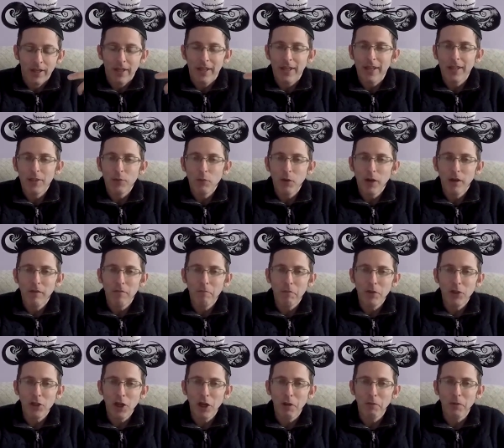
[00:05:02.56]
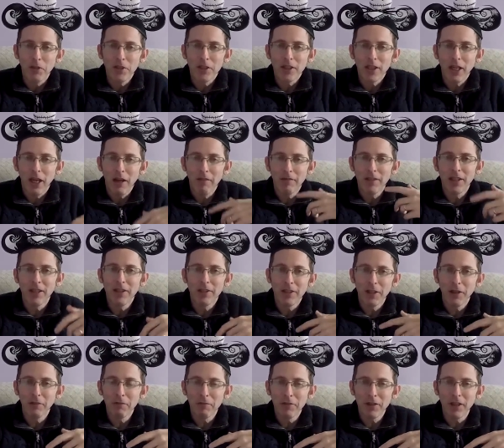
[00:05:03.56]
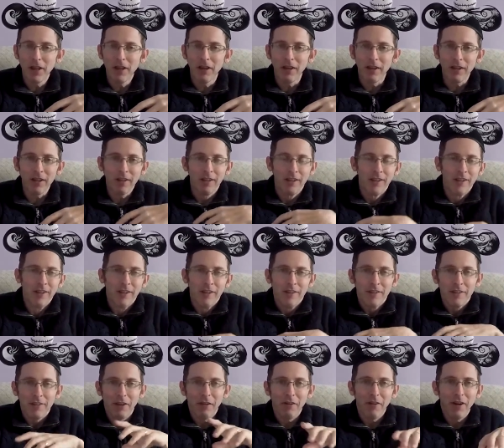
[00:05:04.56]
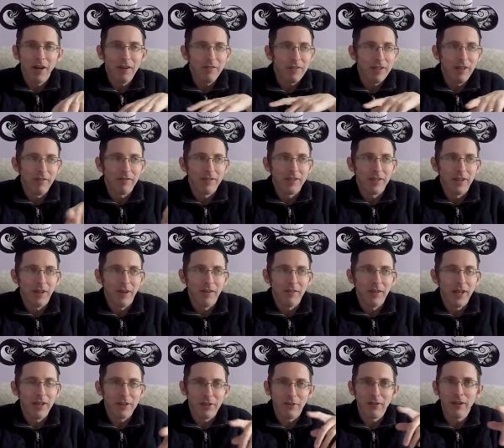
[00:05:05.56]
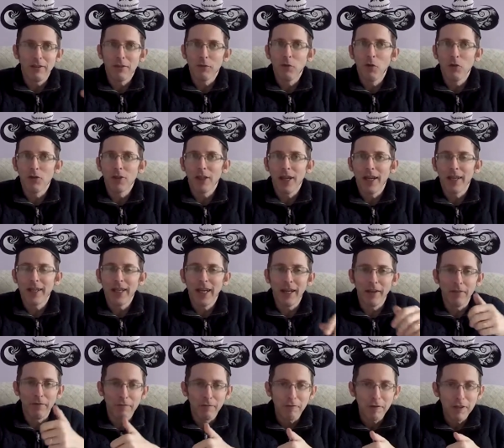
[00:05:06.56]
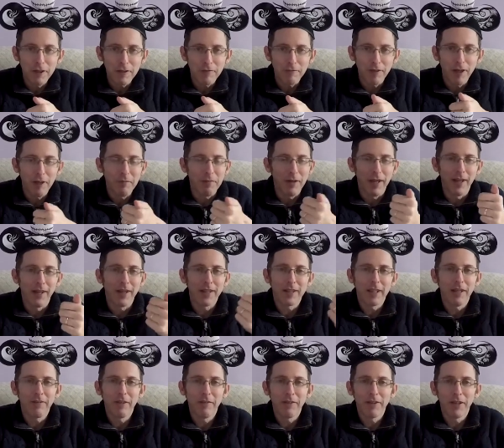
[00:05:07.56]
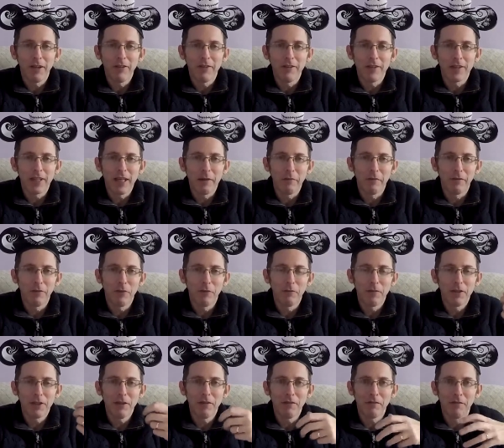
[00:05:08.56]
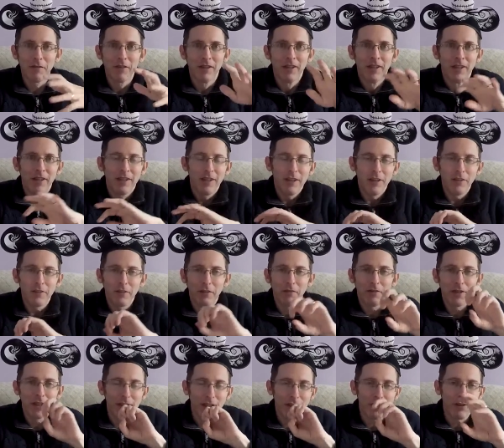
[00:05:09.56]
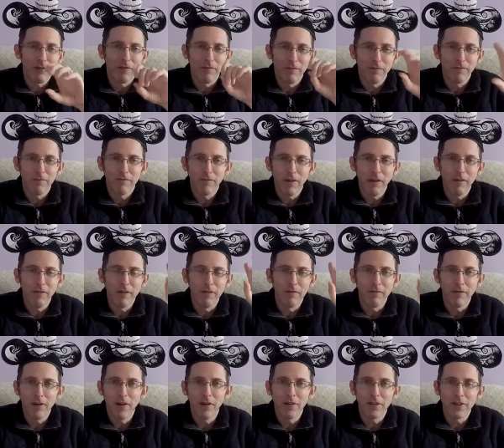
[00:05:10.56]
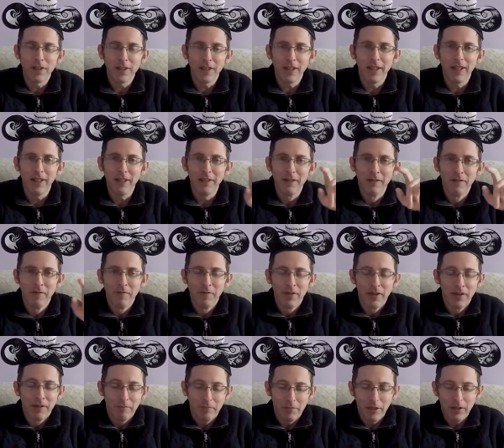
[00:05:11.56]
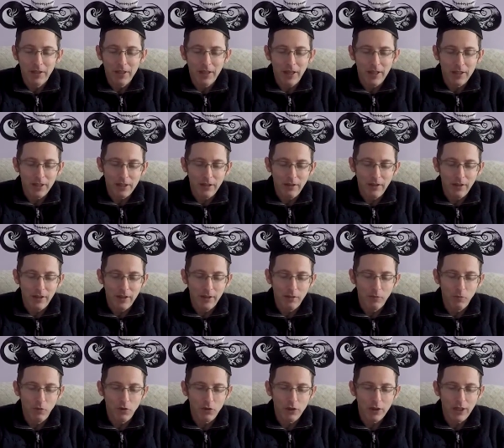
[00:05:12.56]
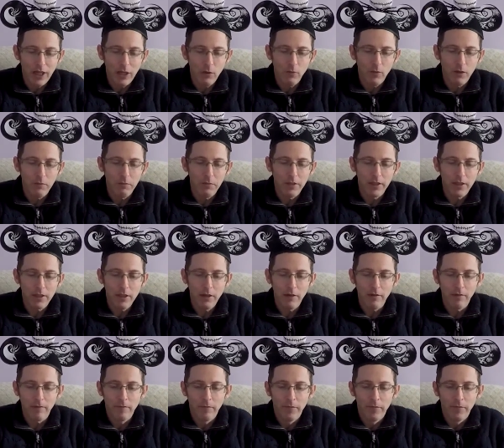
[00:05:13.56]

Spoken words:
is wearing pyjamas covered in Donald Duck. So I didn't know that, so I'm going to watch that again and freeze frame that, because I've never noticed that before myself. It was obviously such a very fast scene, but yes, I'm going to watch that one myself.